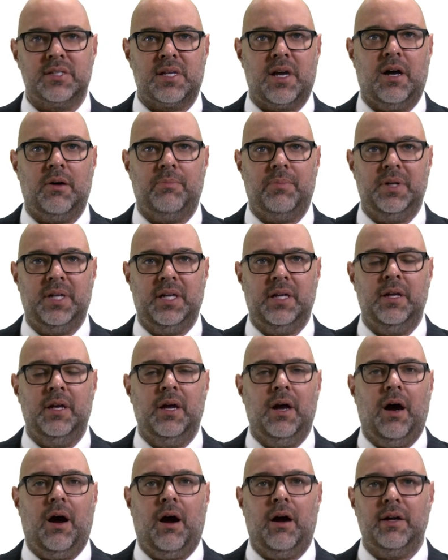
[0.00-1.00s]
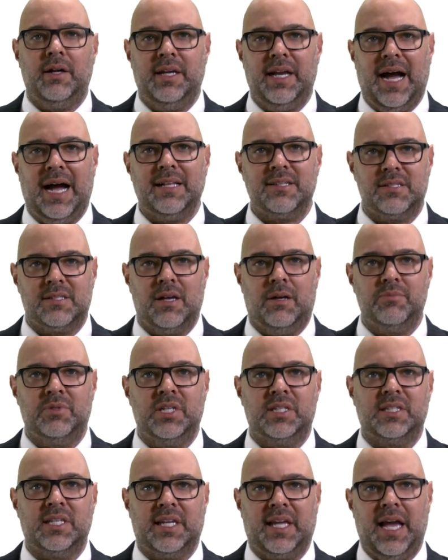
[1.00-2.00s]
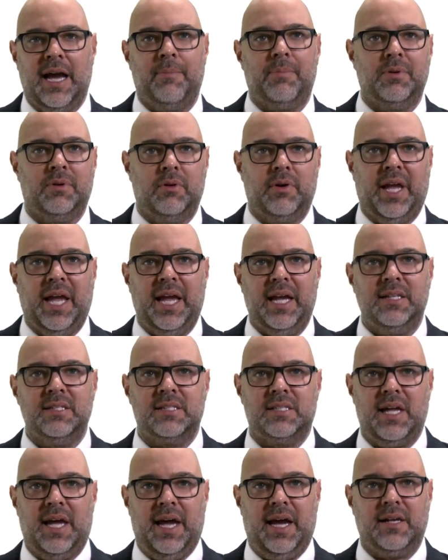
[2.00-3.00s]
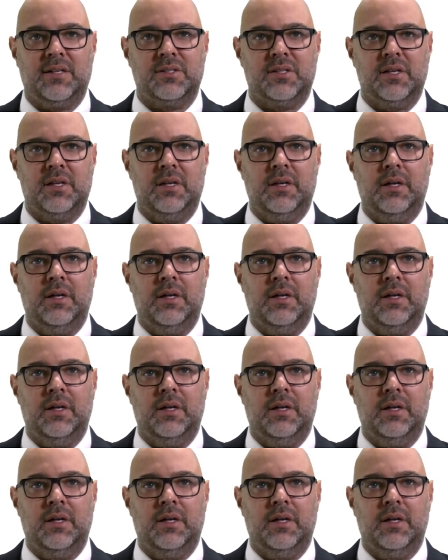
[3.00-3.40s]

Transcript: company are not subject to capital gains tax,